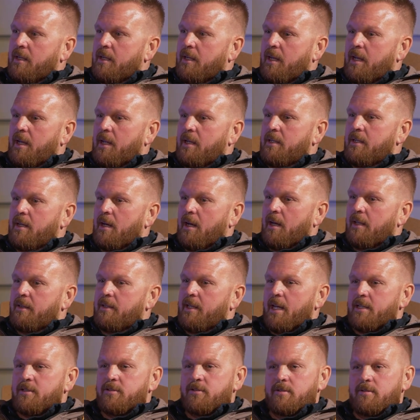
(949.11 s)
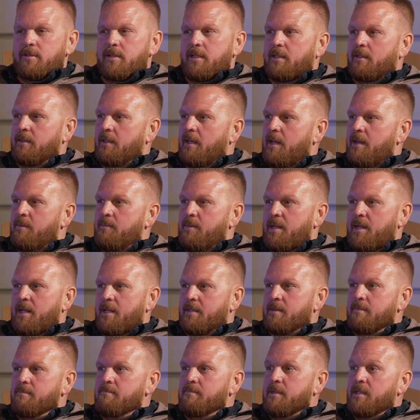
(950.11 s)
and that's unique land, man.
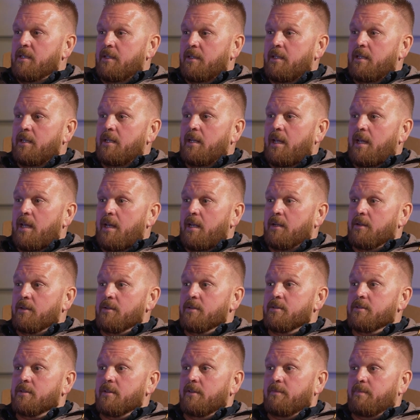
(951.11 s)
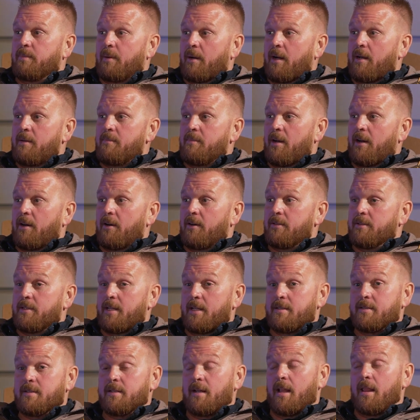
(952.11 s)
That's 1 million acres of Pine Barrens.
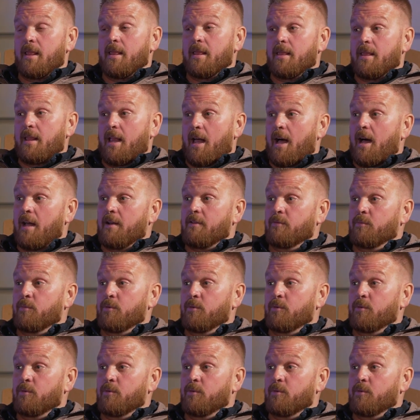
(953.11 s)
That's a lot of